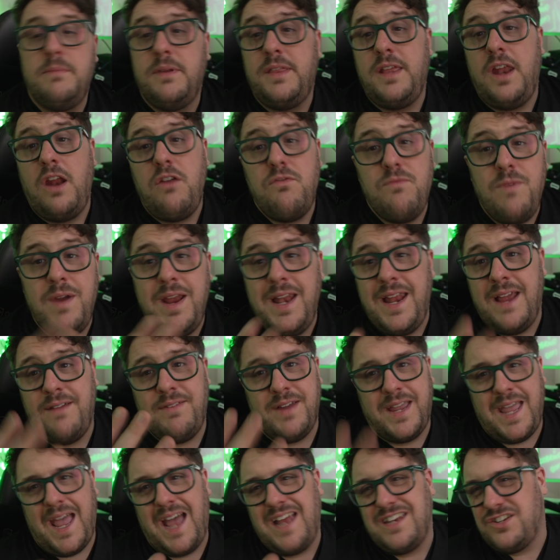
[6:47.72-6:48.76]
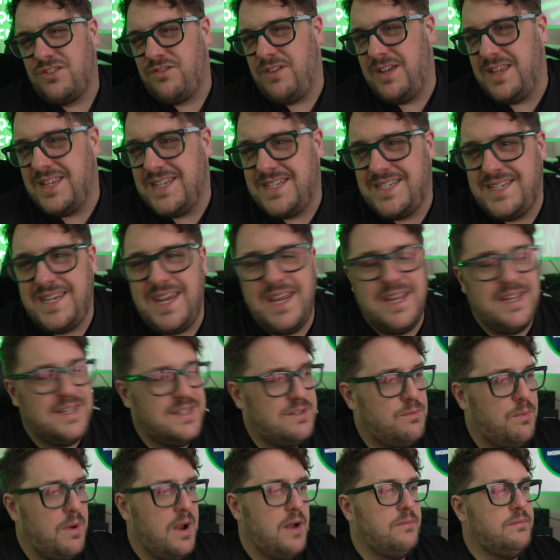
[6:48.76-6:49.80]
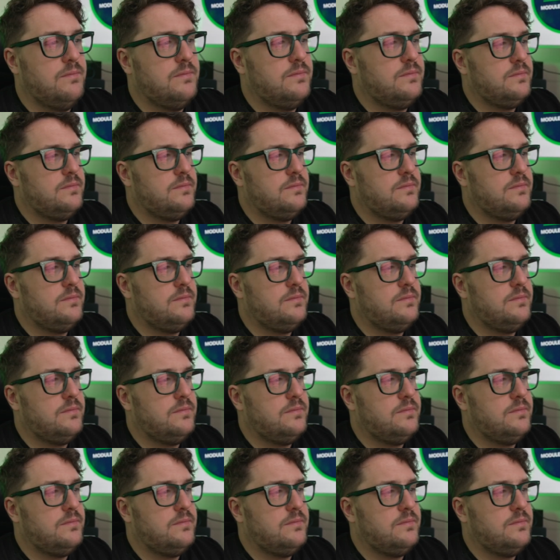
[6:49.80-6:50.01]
but they don't really have a category that sits well.